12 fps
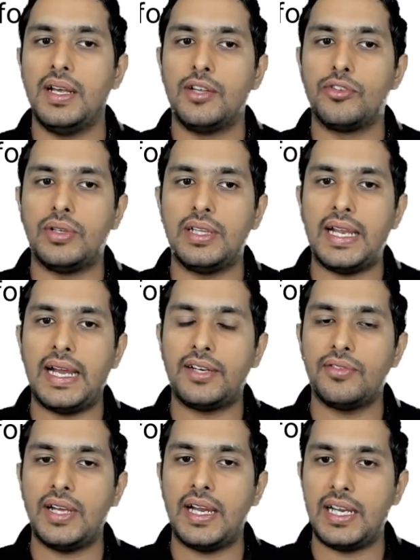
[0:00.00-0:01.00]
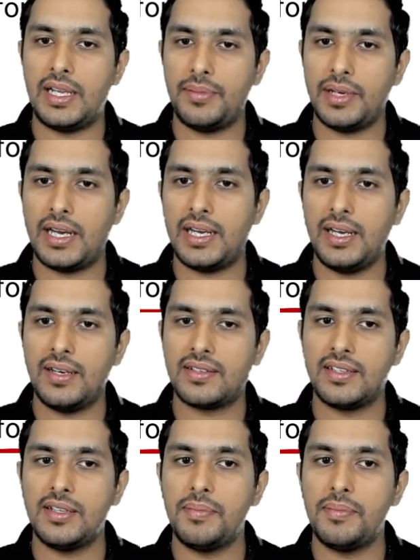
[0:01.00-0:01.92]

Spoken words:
So in the light of the NDMA guideline, discuss the